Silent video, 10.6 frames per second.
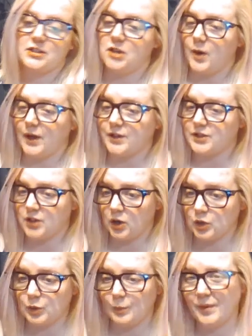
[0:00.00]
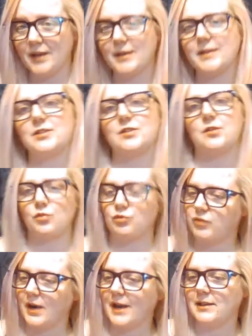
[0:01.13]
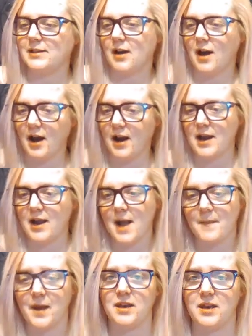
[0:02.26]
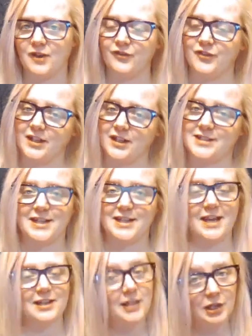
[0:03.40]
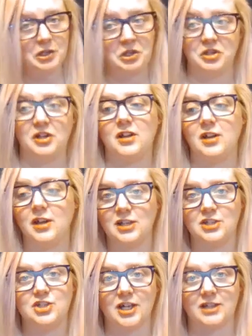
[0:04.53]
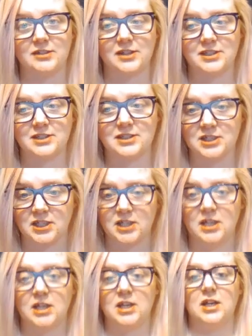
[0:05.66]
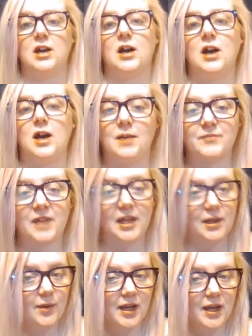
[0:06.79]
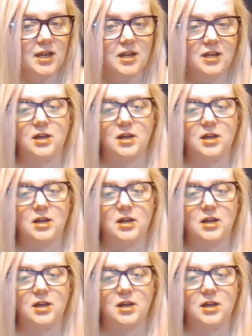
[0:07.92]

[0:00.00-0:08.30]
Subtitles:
No, I don't, but it's ranked high on my Netflix and kill checklist. Anyway,